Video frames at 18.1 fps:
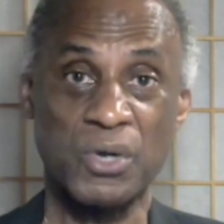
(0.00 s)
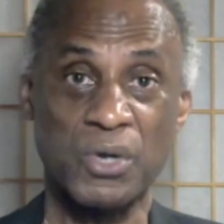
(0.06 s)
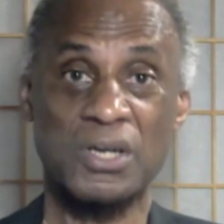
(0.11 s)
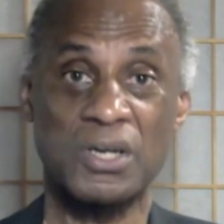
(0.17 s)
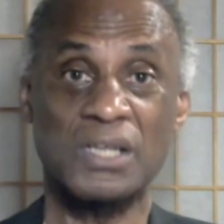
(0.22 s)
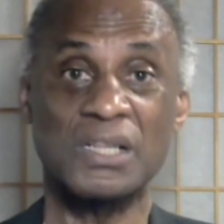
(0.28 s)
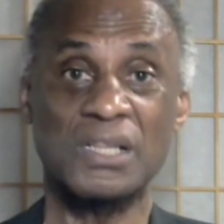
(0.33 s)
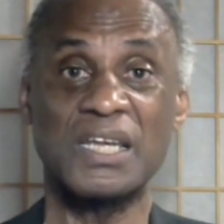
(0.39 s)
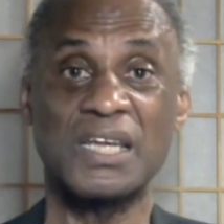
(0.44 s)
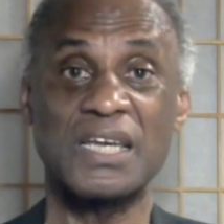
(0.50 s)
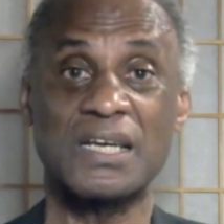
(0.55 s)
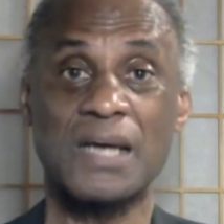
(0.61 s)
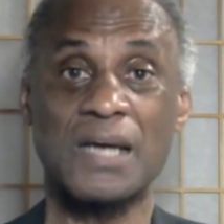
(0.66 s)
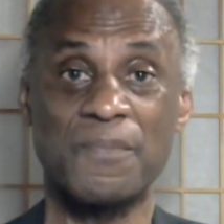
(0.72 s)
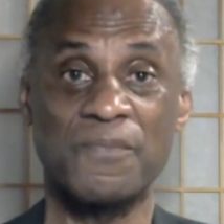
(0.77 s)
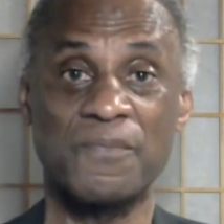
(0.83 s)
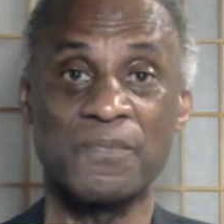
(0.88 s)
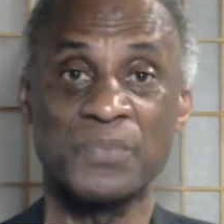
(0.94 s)
we're going to
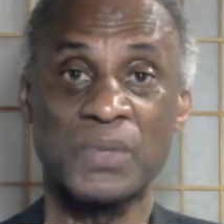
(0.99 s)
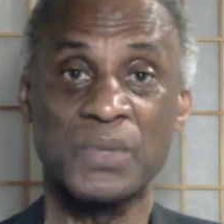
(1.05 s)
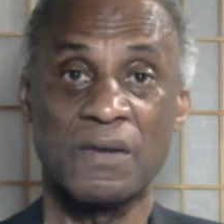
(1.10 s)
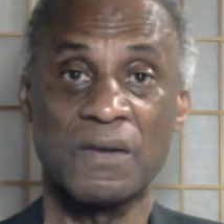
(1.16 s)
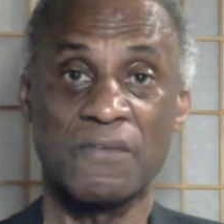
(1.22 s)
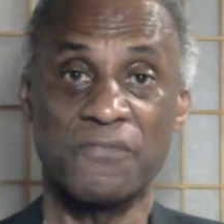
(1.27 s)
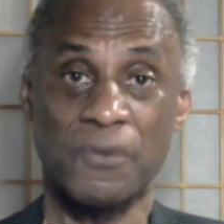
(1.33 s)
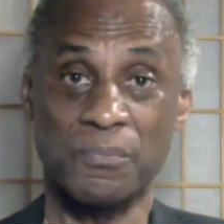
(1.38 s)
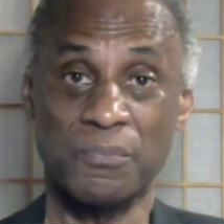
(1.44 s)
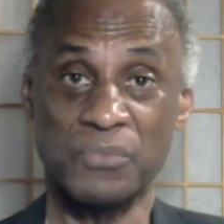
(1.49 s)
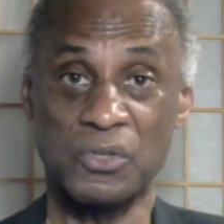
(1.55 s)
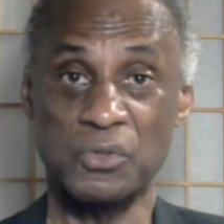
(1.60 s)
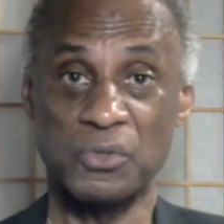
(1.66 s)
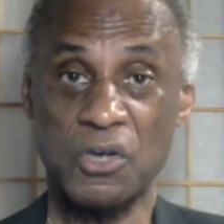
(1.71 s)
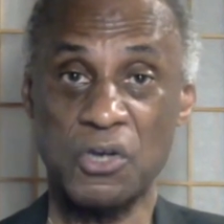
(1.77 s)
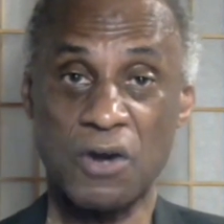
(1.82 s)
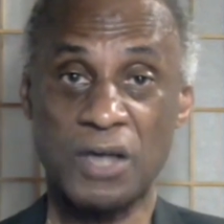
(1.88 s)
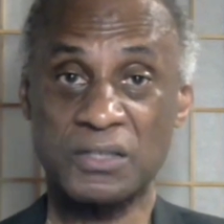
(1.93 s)
link up from
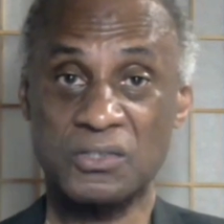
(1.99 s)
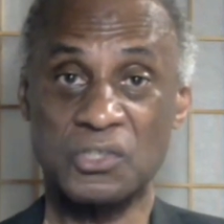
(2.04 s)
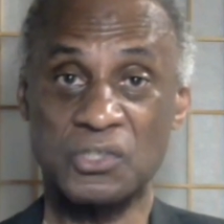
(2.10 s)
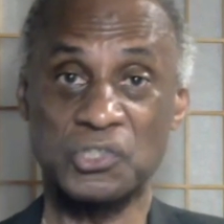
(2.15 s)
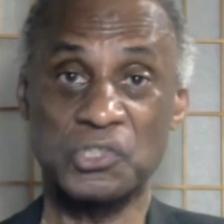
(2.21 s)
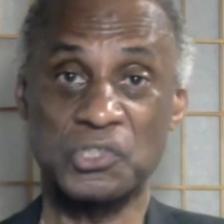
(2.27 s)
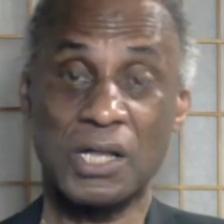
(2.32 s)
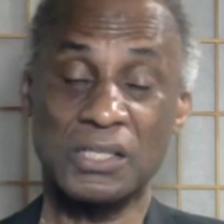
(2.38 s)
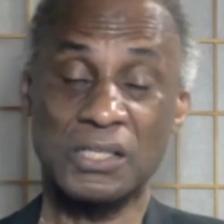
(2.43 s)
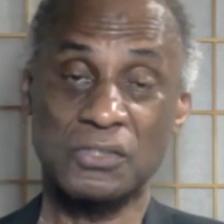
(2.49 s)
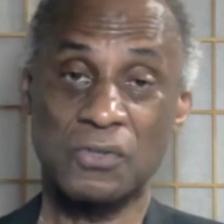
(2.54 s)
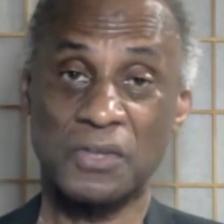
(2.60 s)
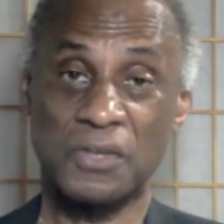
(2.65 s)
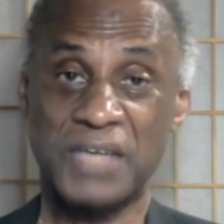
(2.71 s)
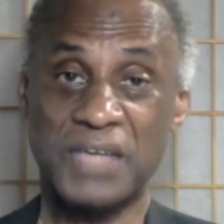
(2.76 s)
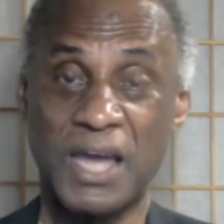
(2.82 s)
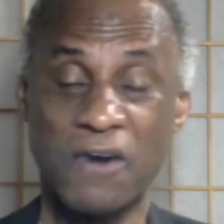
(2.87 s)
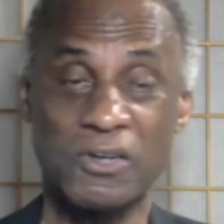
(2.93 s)
New York to Charlotte,
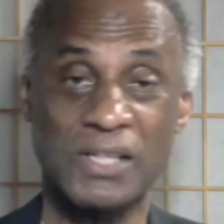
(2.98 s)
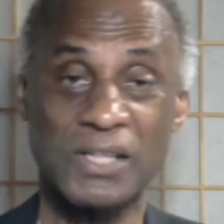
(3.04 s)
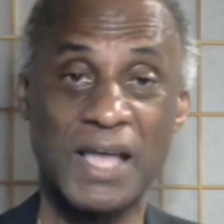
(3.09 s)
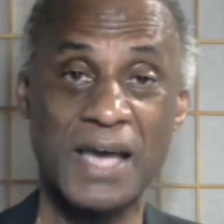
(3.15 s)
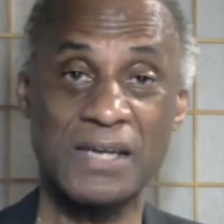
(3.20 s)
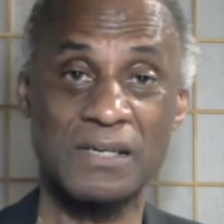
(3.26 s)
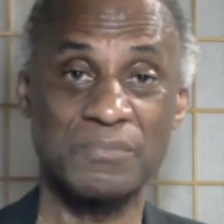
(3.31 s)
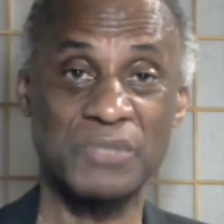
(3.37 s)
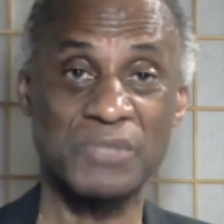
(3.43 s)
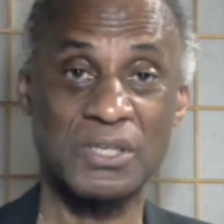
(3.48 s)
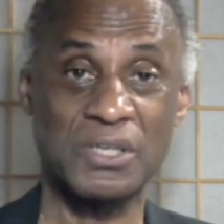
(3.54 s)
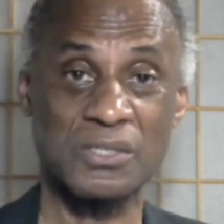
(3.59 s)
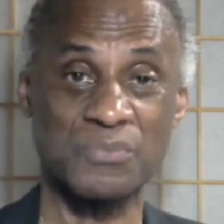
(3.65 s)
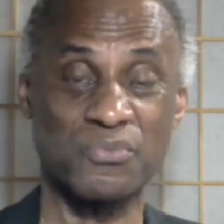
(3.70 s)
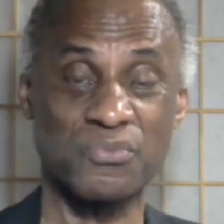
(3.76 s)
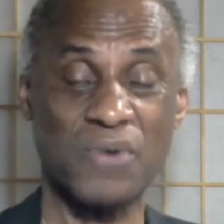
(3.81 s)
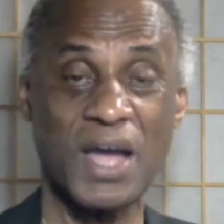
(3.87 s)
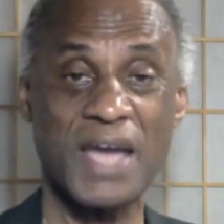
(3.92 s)
North Carolina,
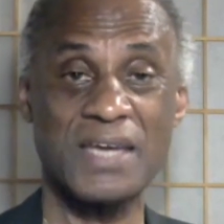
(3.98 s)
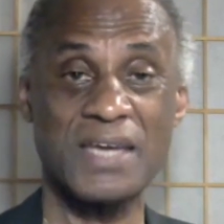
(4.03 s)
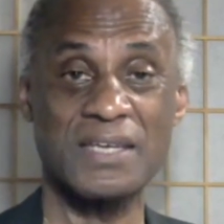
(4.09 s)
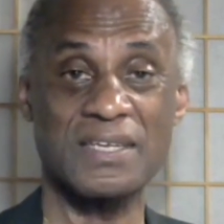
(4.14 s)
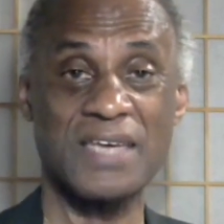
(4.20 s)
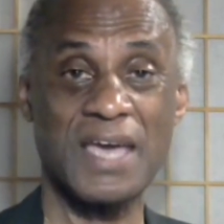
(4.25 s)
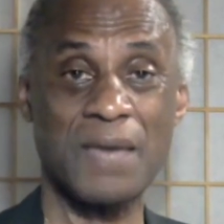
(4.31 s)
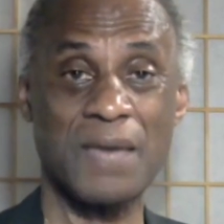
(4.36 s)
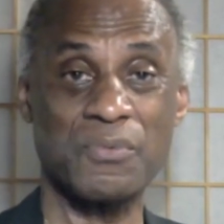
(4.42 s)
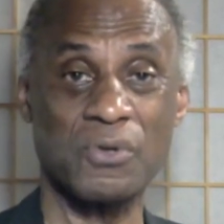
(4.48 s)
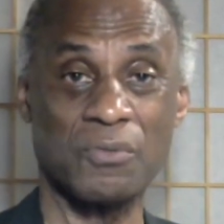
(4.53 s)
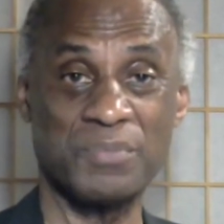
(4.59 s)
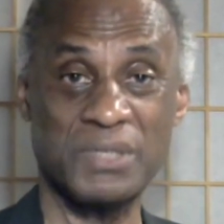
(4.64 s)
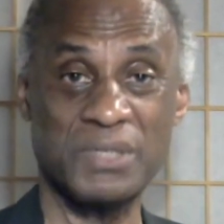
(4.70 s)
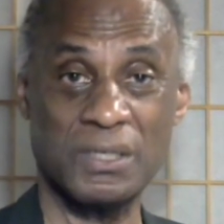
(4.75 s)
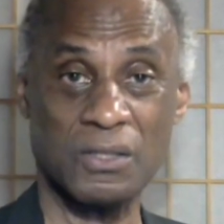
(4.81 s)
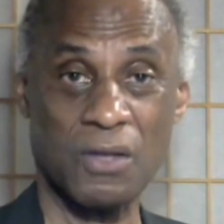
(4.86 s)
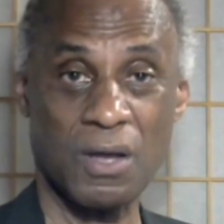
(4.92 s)
because Brian Camp will
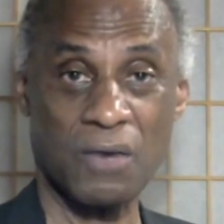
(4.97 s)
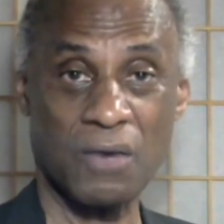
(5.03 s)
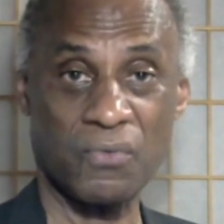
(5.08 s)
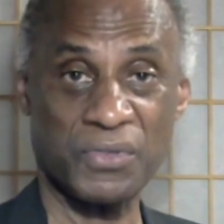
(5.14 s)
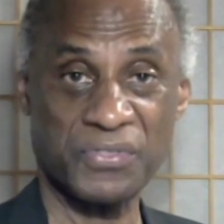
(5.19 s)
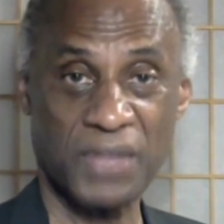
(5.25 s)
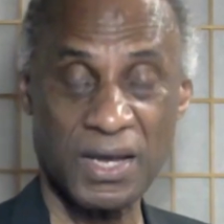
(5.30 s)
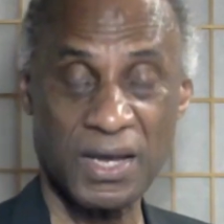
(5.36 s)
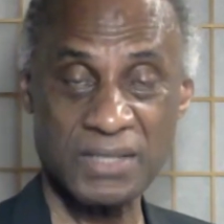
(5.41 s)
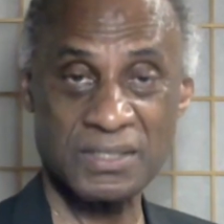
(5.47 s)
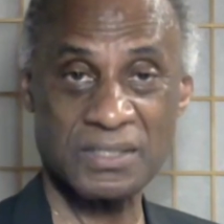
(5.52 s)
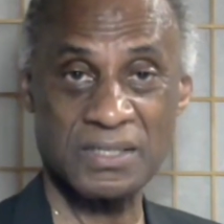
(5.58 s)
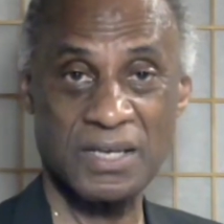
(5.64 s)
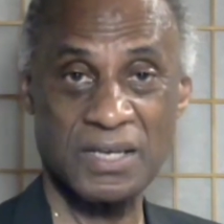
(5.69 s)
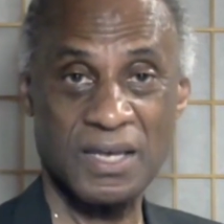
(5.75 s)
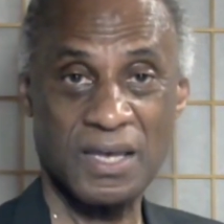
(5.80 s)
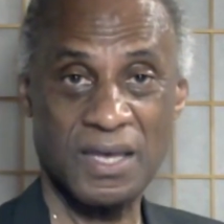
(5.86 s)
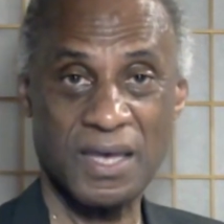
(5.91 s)
be along with
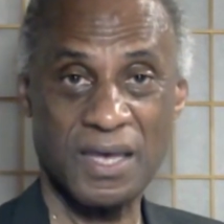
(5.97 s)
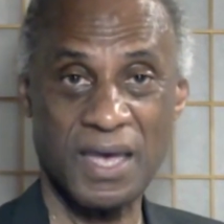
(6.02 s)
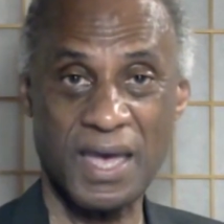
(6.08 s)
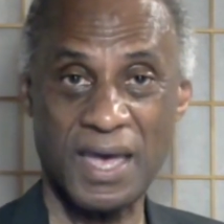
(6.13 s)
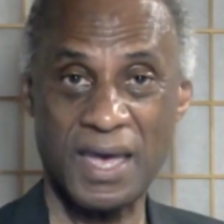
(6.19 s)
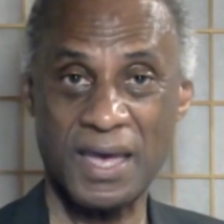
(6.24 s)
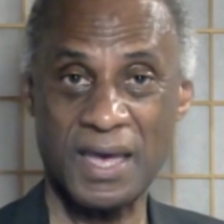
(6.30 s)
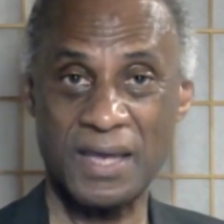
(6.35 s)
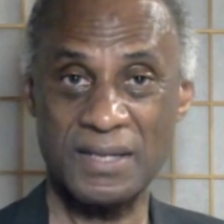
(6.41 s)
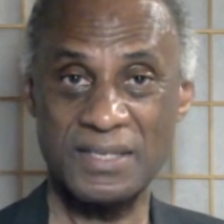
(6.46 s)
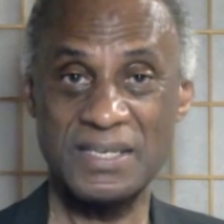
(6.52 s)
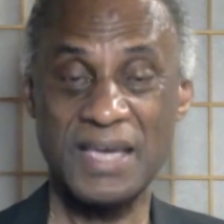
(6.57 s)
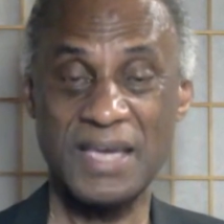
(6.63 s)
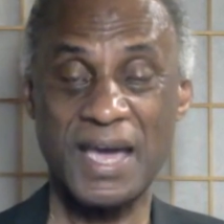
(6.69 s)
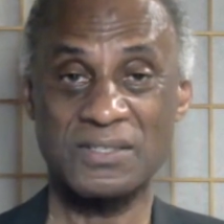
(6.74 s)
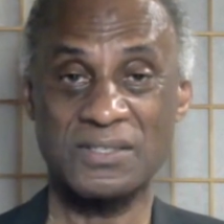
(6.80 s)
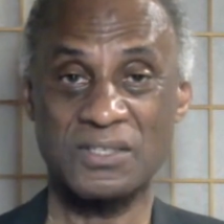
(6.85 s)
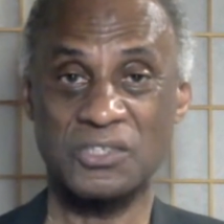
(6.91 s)
us. And
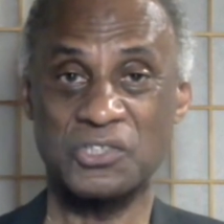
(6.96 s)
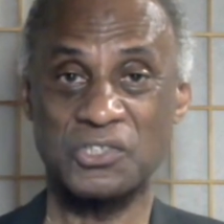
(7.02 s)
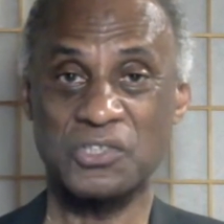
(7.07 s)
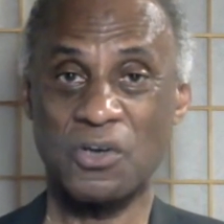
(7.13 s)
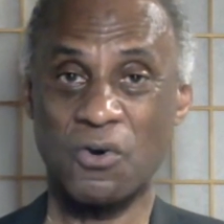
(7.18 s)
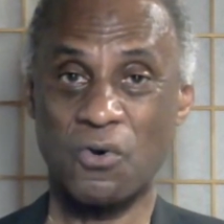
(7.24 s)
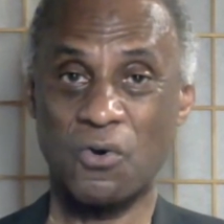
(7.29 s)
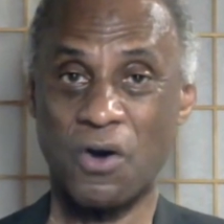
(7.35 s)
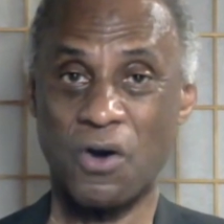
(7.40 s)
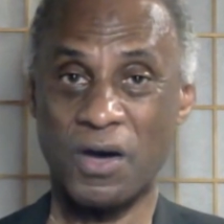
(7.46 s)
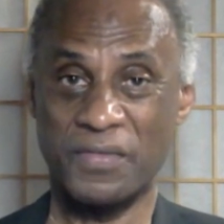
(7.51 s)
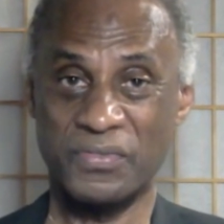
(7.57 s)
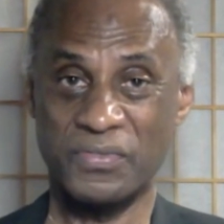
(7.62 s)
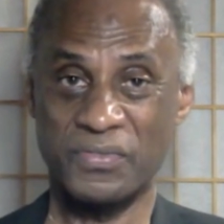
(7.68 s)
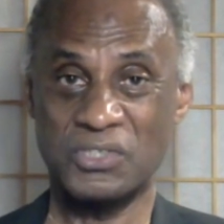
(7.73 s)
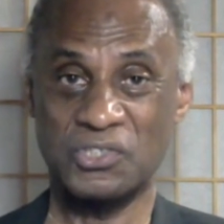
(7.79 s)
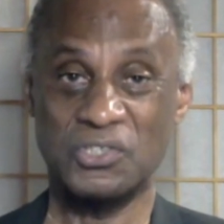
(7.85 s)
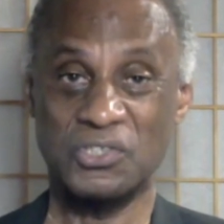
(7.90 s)
he has a show
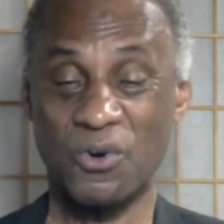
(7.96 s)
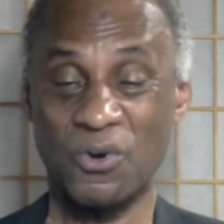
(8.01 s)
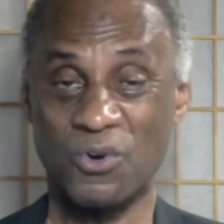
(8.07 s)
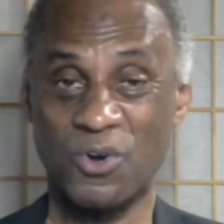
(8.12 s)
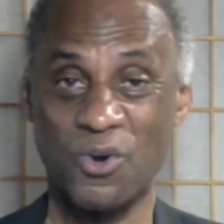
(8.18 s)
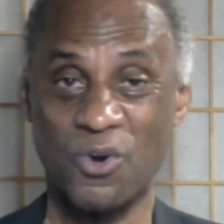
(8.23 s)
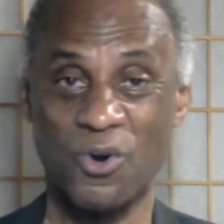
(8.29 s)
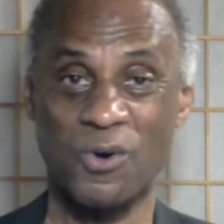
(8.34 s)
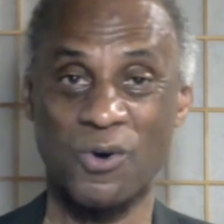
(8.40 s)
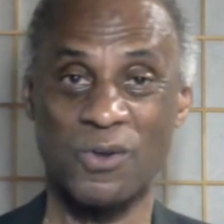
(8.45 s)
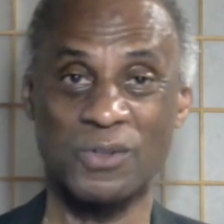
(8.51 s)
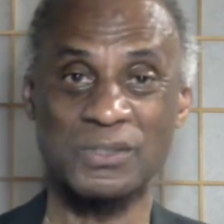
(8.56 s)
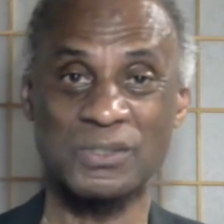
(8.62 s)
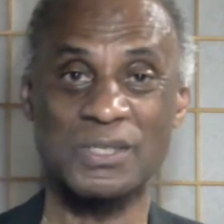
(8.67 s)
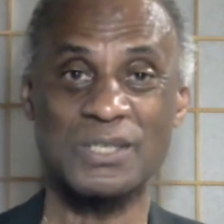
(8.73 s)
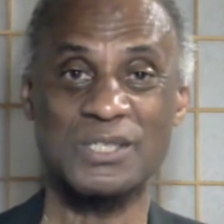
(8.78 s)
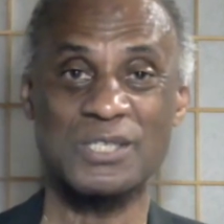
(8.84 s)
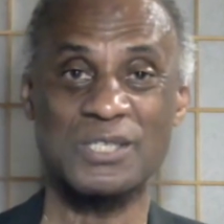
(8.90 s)
on this show
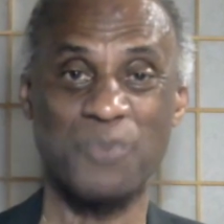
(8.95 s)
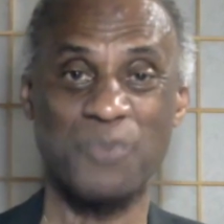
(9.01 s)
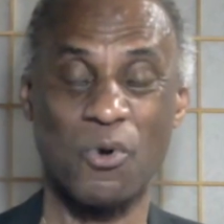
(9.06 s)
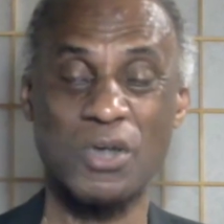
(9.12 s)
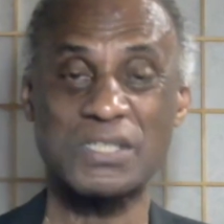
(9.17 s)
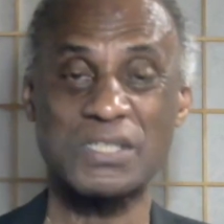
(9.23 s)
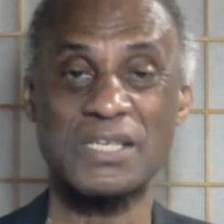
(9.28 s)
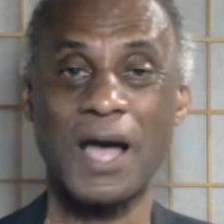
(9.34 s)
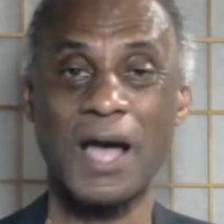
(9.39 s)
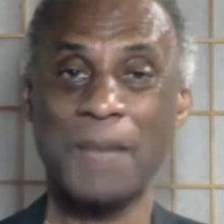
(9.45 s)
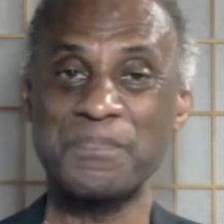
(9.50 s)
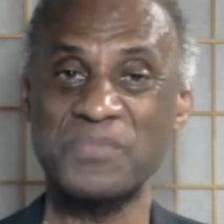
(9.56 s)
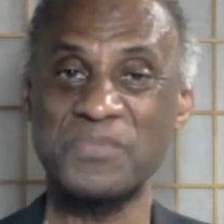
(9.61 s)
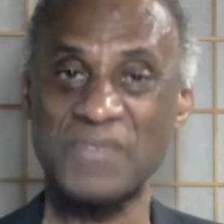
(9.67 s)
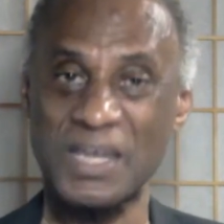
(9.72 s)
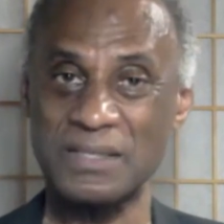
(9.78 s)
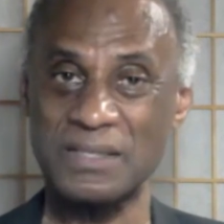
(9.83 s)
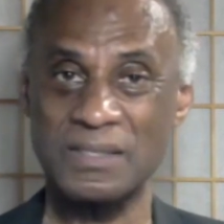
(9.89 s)
called Sports
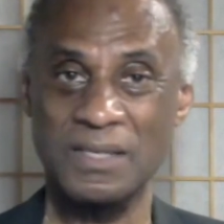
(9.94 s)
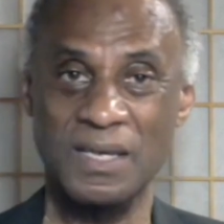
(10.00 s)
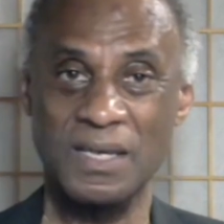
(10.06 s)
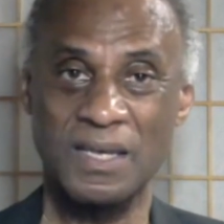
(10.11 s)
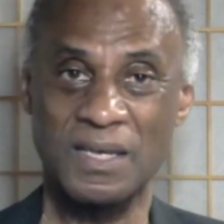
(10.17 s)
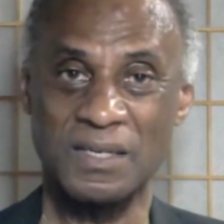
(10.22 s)
Update.